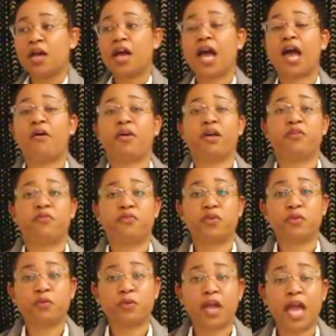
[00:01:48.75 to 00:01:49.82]

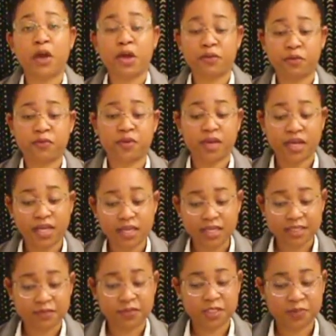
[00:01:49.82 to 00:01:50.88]
However, for
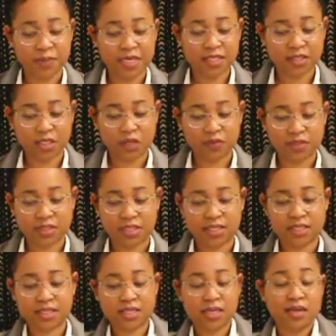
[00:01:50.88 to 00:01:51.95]
us, for speech
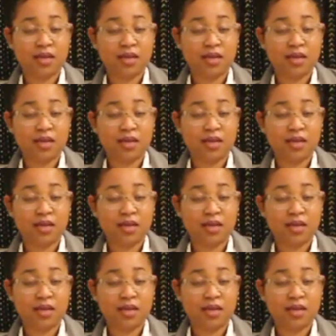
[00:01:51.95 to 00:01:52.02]
services,